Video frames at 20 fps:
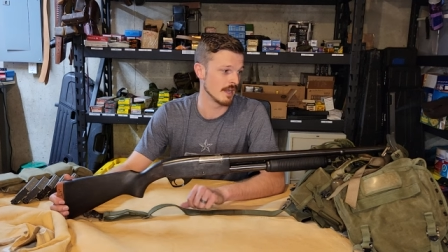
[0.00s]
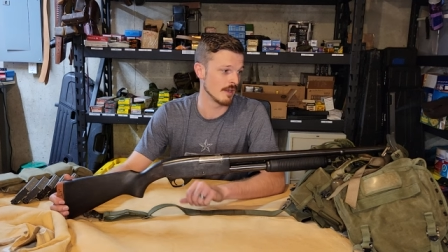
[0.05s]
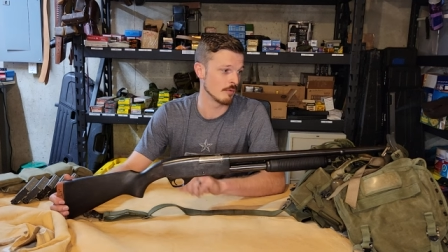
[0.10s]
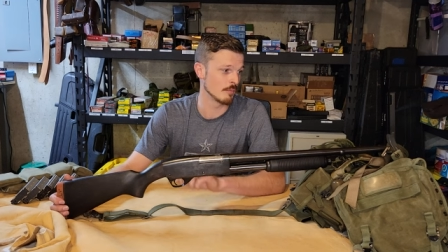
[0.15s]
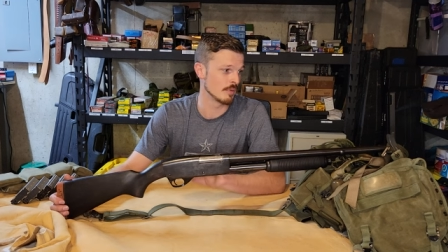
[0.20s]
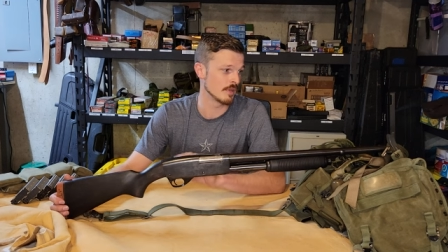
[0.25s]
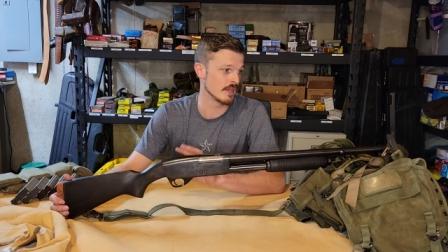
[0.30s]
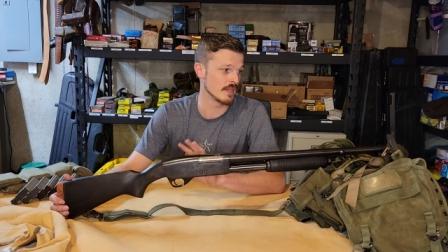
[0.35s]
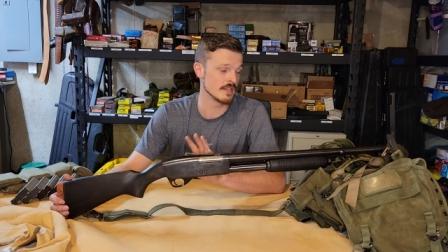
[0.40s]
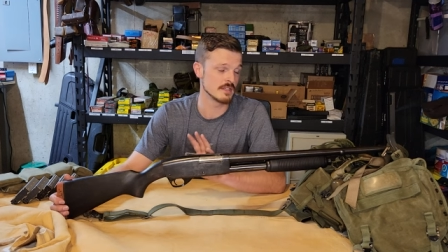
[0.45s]

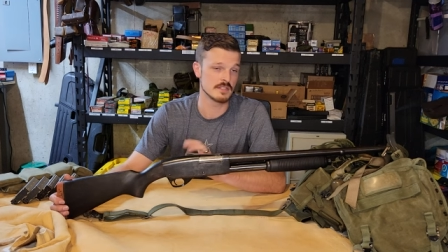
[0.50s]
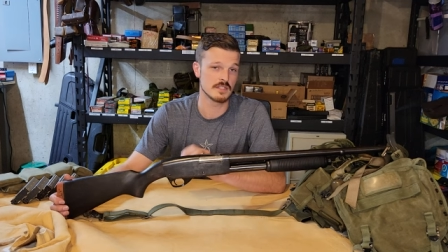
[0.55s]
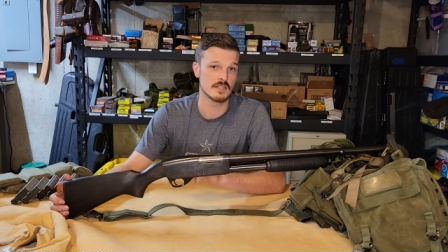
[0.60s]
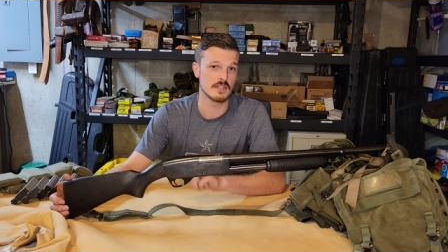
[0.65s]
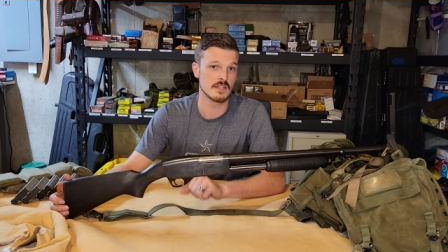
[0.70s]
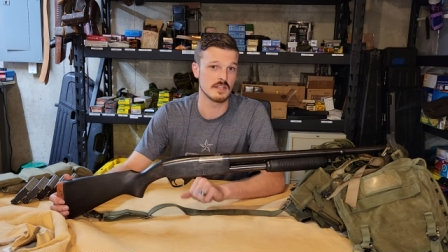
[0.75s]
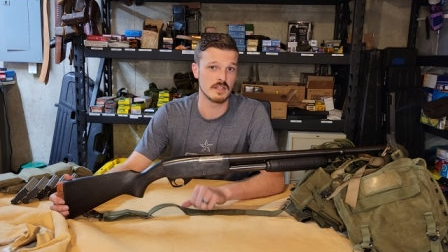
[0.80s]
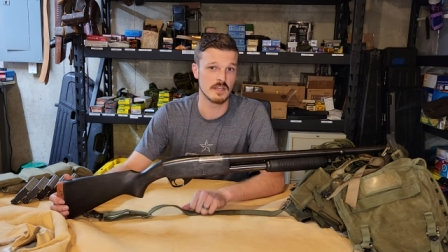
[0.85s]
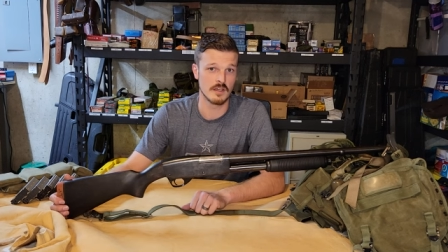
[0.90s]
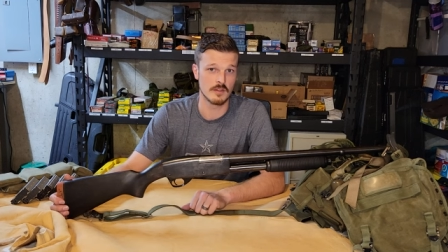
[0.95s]
outpace
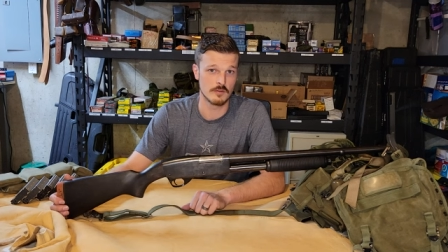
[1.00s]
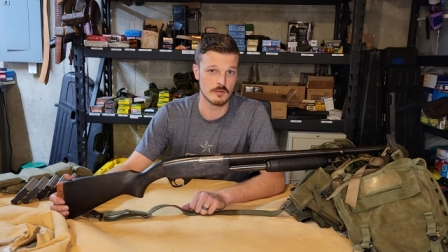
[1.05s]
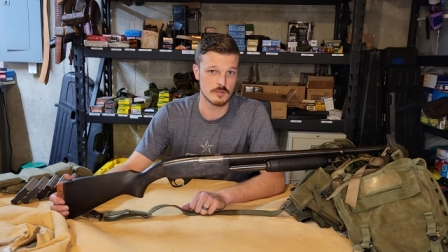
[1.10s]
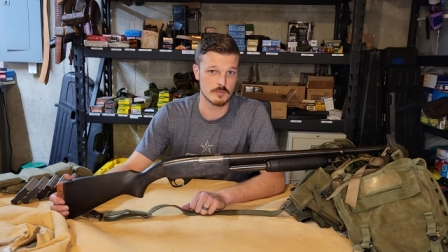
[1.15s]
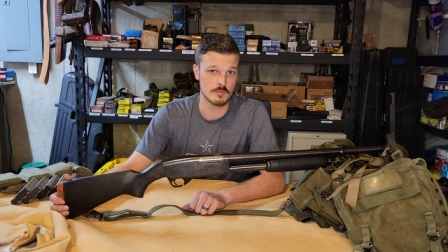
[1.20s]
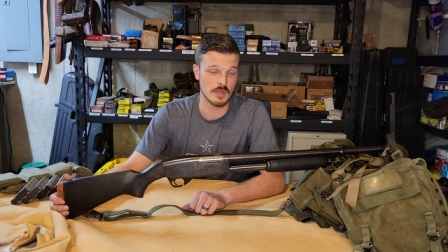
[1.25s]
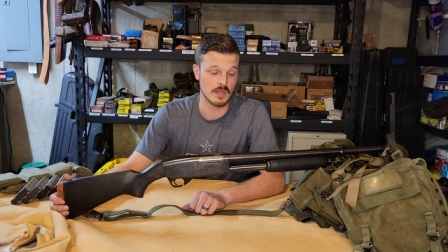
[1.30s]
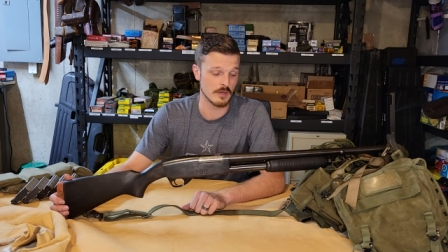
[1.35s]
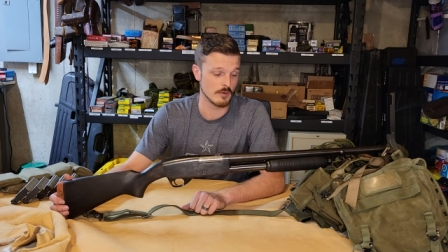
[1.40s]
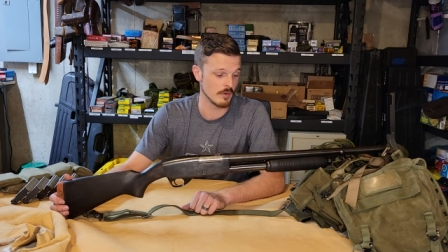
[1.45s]
any of the
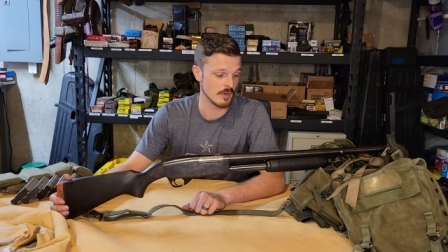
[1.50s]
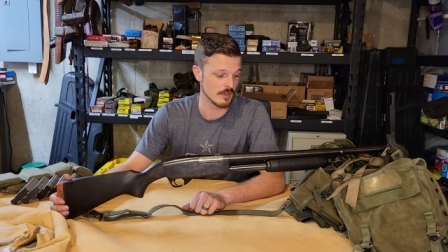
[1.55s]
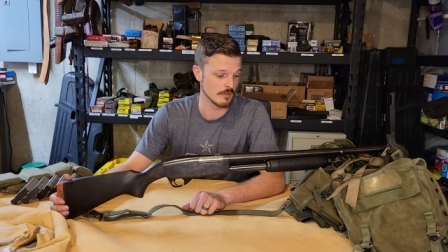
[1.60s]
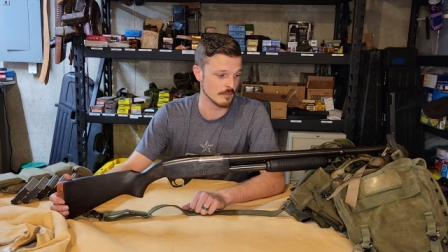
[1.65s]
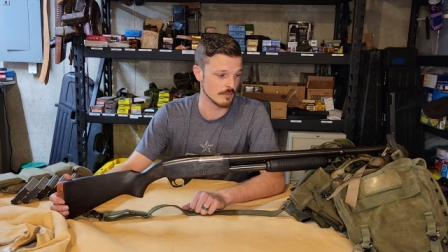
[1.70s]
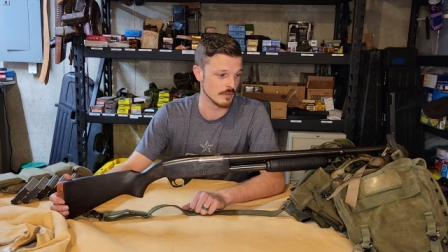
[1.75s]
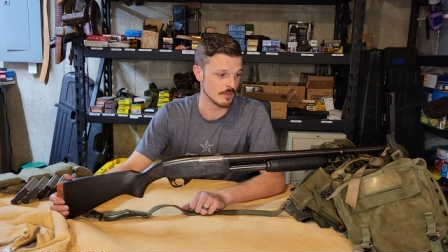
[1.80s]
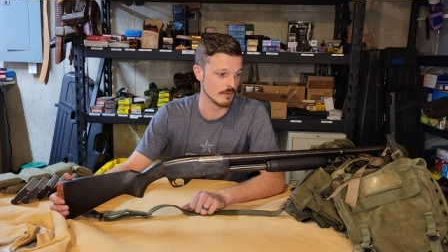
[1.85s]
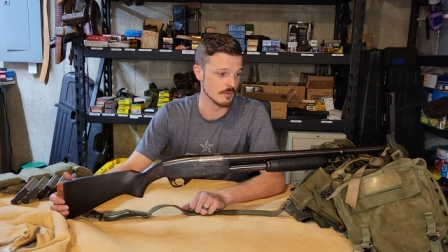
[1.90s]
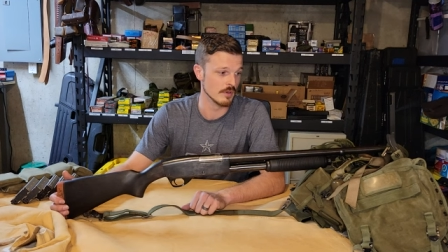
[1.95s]
others by quite a
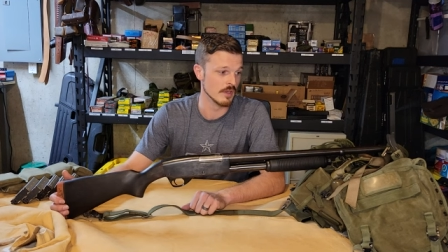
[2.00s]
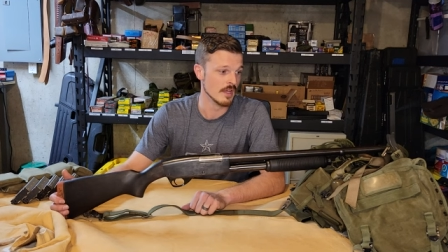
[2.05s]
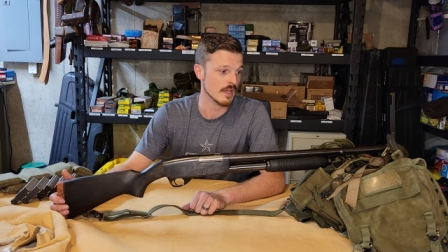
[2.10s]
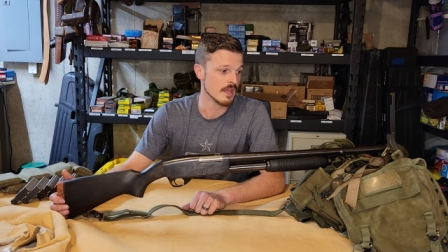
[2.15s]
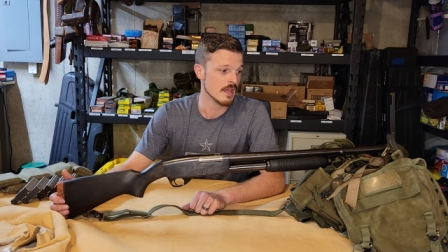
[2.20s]
few.